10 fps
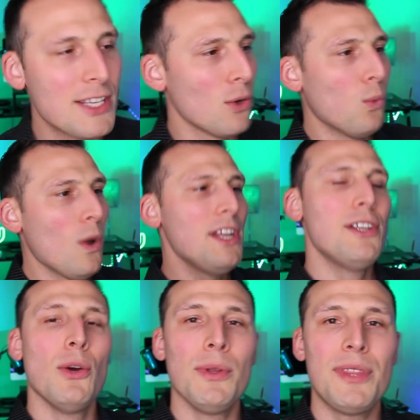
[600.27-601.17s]
so what do you
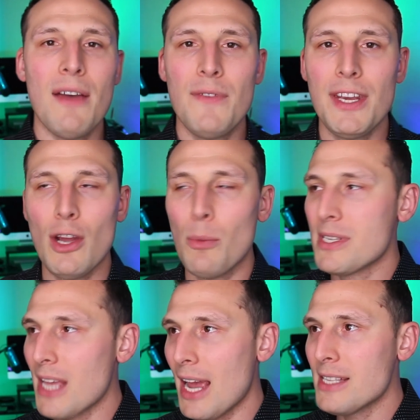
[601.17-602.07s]
do with that video
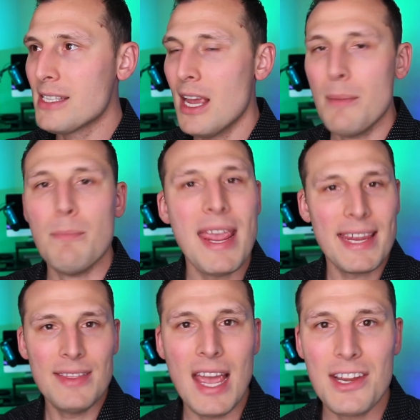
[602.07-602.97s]
besides
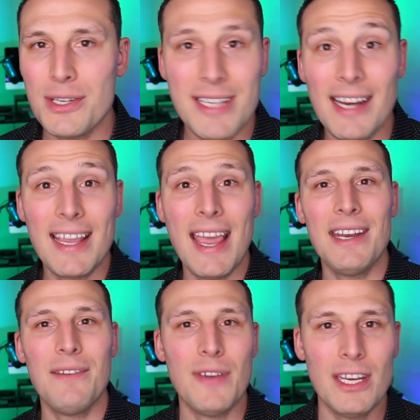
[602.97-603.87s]
making that your dedicated
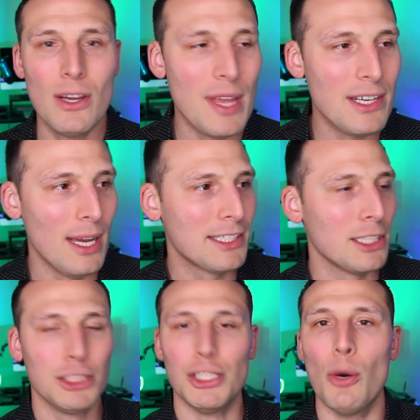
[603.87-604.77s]
video that you like to
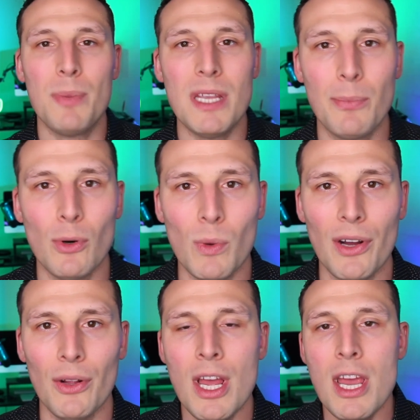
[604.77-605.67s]
show people?
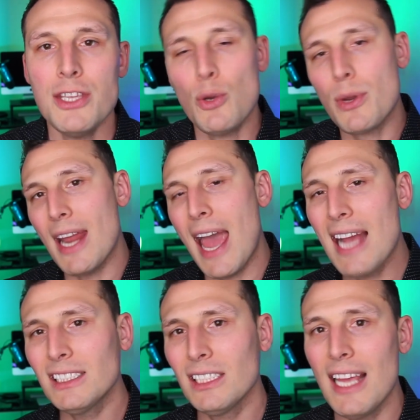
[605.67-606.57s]
Well, you can
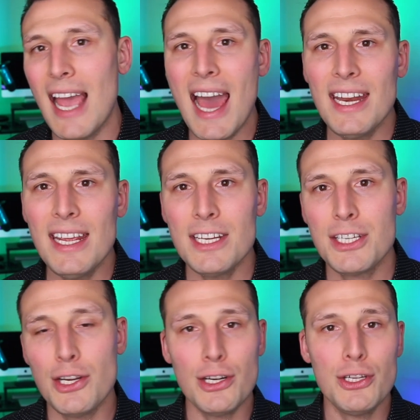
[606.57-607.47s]
actually add it
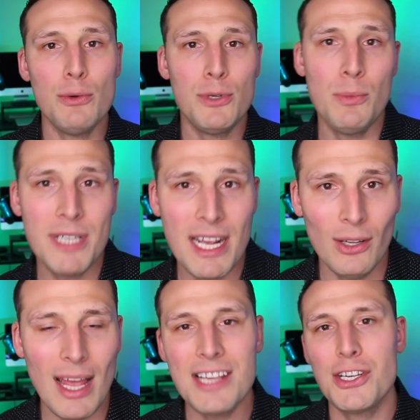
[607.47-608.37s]
to your YouTube channel
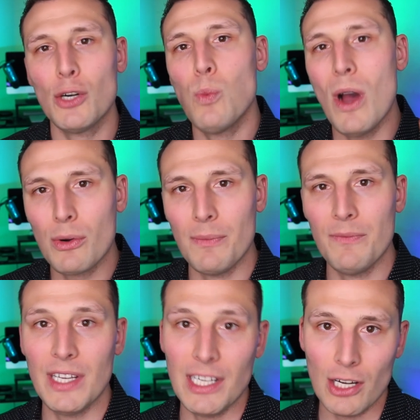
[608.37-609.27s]
as your welcome
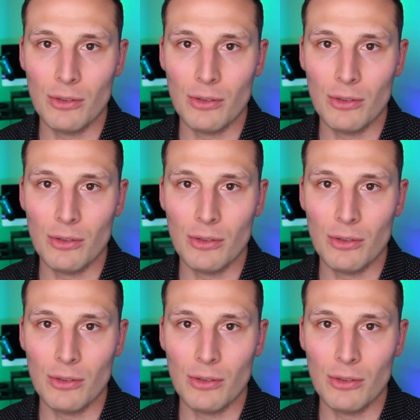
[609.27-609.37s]
video.